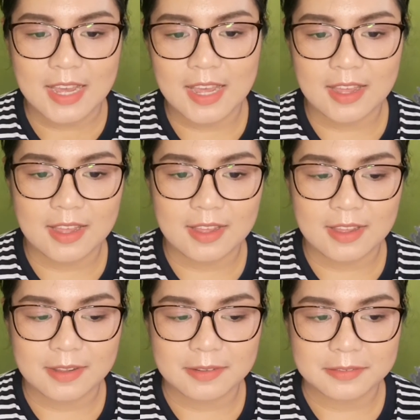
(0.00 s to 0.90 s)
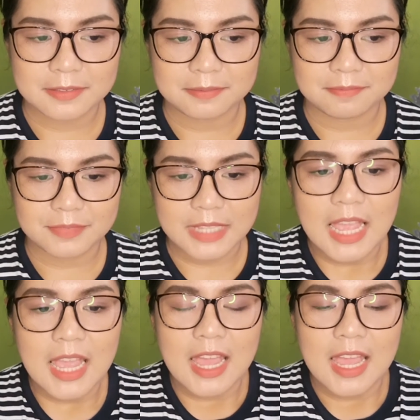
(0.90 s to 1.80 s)
um,
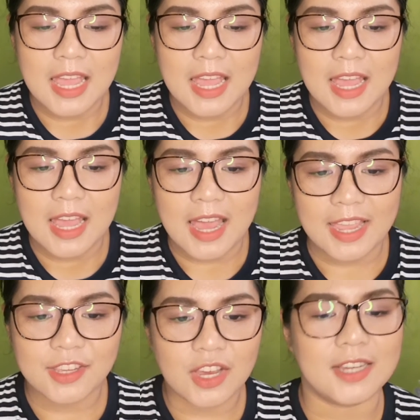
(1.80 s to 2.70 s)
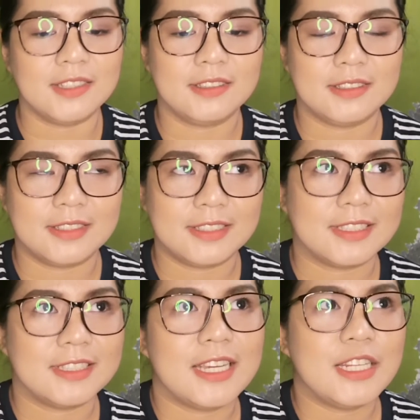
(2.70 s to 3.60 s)
I got
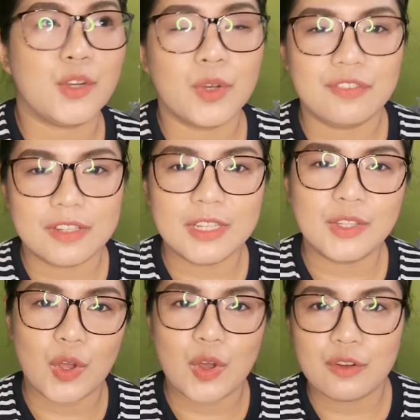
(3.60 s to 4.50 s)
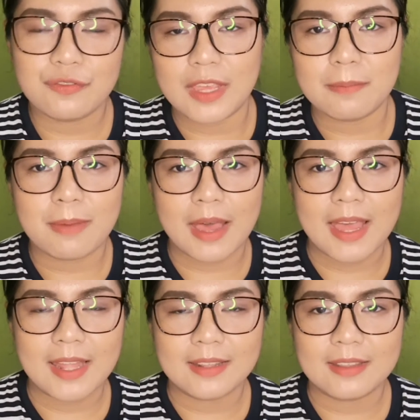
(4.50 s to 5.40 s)
an equivalent of a
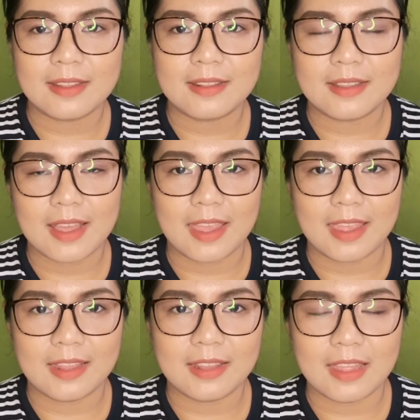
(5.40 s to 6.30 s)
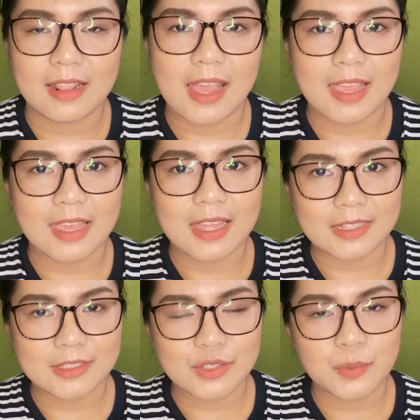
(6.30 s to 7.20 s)
band 9 in
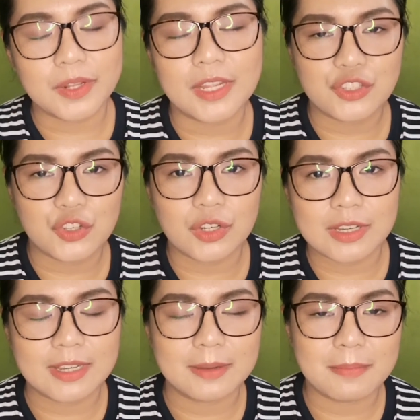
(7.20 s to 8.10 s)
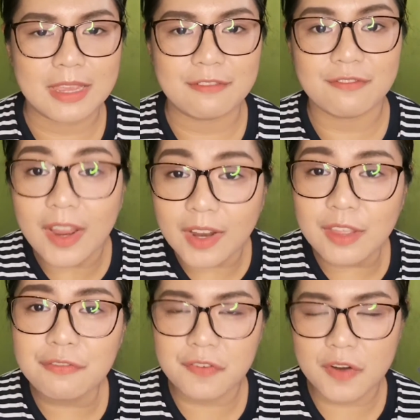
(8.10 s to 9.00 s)
IELTS when I took my very
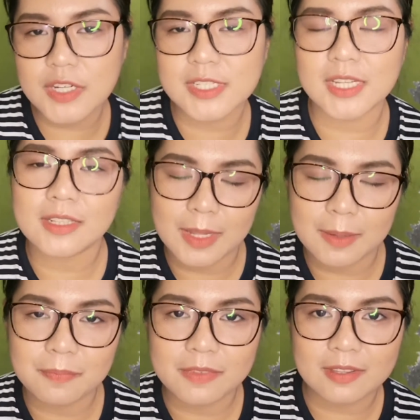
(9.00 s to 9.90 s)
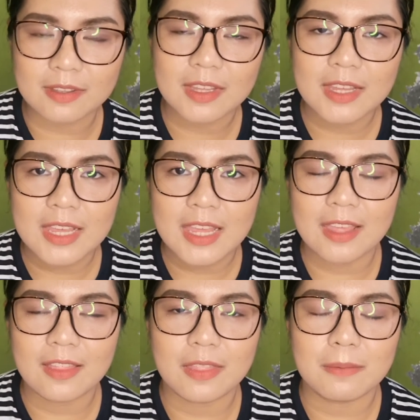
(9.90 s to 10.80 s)
first attempt
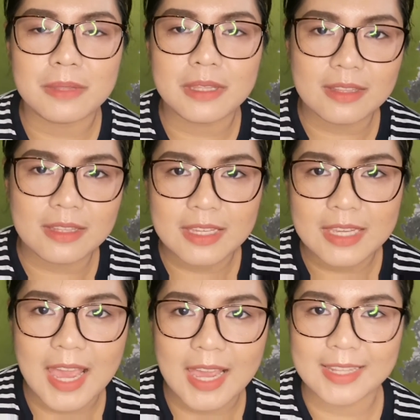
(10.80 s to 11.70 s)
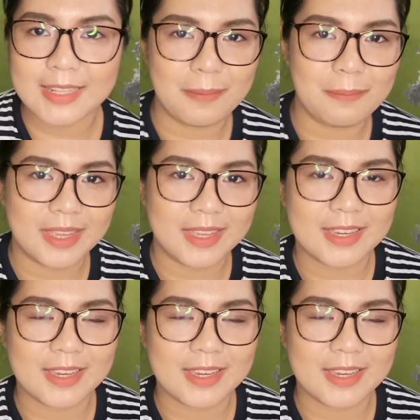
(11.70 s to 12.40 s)
in the PTE Academic